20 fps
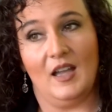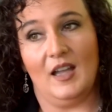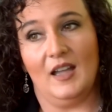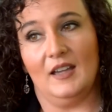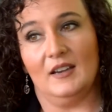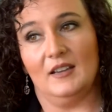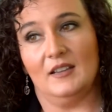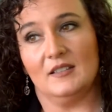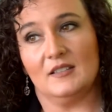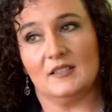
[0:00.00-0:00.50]

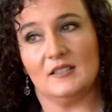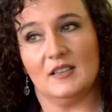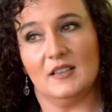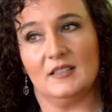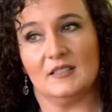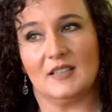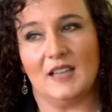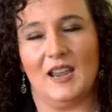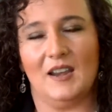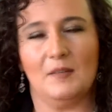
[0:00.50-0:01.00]
and
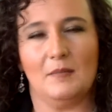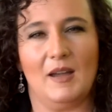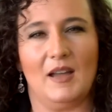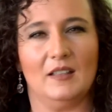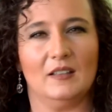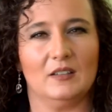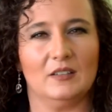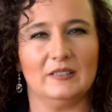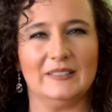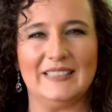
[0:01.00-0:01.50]
it's kind of
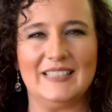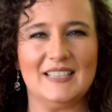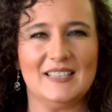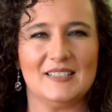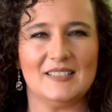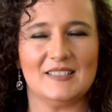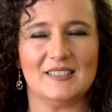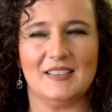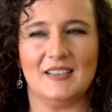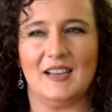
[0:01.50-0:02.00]
my little
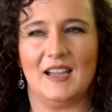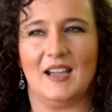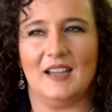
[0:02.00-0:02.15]
list that